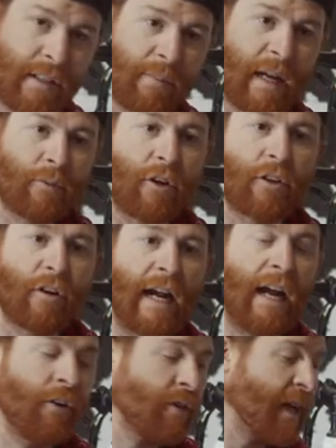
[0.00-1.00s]
piece of paper on the
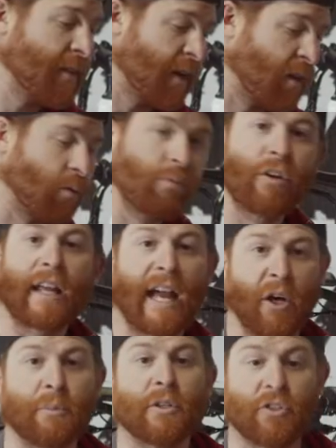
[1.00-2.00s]
ground right there will really
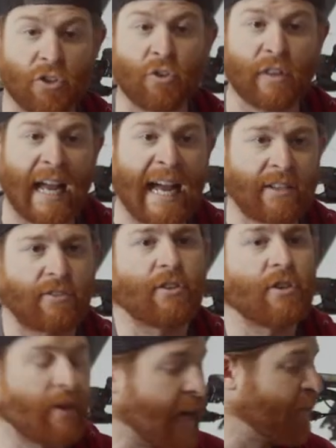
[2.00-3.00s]
help you do that so
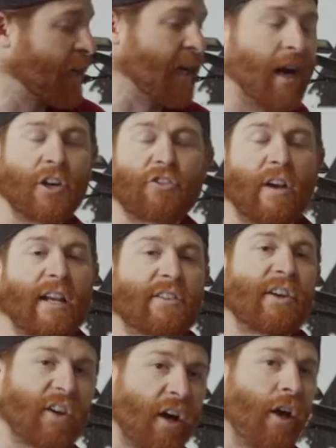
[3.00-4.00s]
that you have a
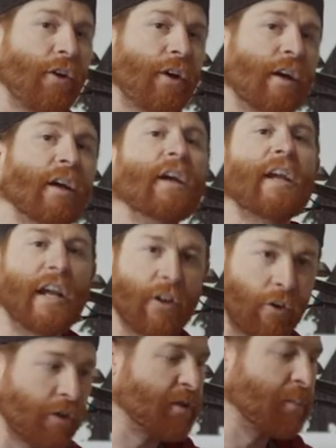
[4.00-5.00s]
contrasting color in
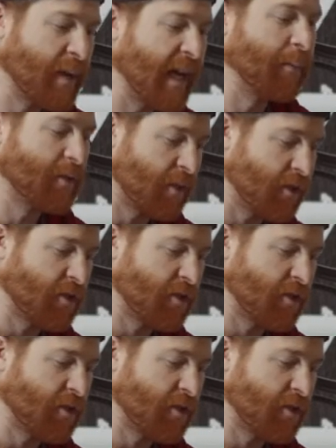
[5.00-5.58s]
order to be able to